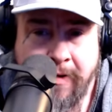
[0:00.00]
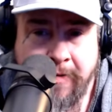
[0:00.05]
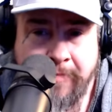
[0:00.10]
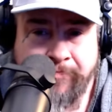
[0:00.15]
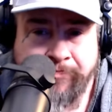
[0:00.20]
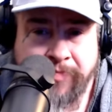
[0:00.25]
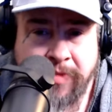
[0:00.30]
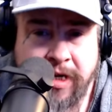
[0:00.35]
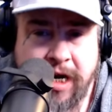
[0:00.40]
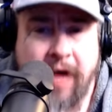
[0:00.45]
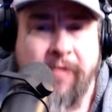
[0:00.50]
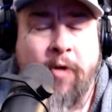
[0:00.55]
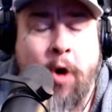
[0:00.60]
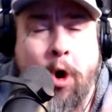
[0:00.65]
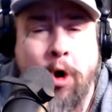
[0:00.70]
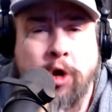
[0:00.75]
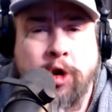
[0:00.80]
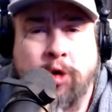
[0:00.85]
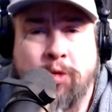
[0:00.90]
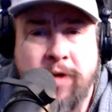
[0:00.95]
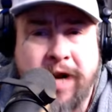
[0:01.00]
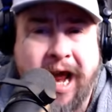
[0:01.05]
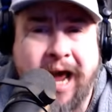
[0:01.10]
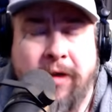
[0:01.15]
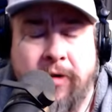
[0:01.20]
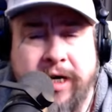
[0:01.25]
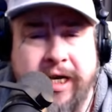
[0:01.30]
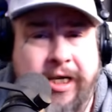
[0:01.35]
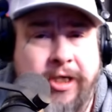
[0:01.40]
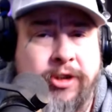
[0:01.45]
If Harsh
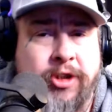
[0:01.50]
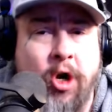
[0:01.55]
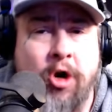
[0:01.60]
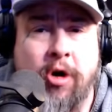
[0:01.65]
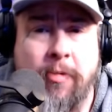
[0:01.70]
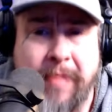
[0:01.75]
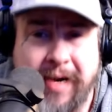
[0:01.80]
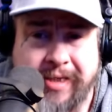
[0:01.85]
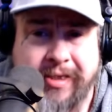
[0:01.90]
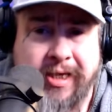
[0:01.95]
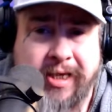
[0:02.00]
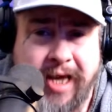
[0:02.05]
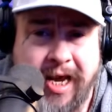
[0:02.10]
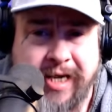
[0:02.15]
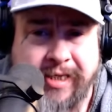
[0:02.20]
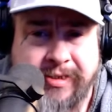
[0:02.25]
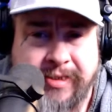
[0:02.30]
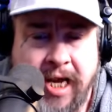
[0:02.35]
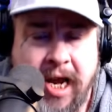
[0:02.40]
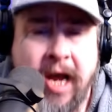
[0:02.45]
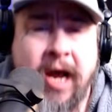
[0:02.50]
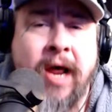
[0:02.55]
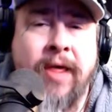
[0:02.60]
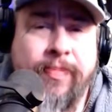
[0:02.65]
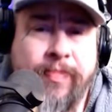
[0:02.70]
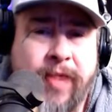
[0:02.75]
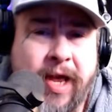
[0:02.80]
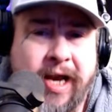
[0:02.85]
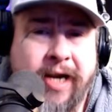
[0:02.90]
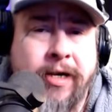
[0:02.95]
Reality can talk about the case,
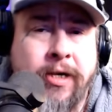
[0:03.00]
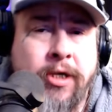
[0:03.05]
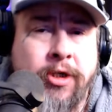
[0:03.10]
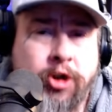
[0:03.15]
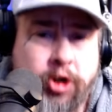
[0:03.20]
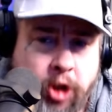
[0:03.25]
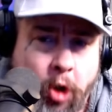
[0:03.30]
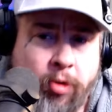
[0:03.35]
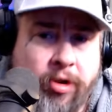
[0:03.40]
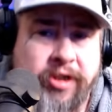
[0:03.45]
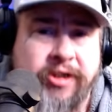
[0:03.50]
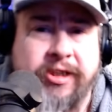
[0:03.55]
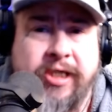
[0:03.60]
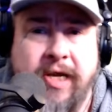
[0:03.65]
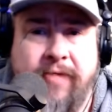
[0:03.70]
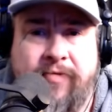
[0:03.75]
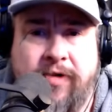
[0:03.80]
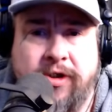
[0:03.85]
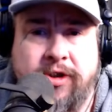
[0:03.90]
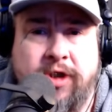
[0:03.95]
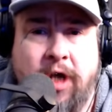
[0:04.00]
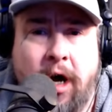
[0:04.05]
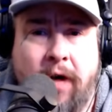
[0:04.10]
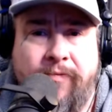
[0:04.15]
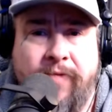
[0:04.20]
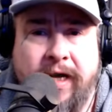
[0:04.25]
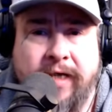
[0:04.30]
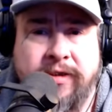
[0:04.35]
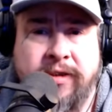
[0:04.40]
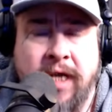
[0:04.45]
then so can Steve
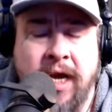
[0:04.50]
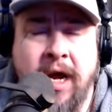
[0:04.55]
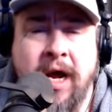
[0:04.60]
Gonsalves.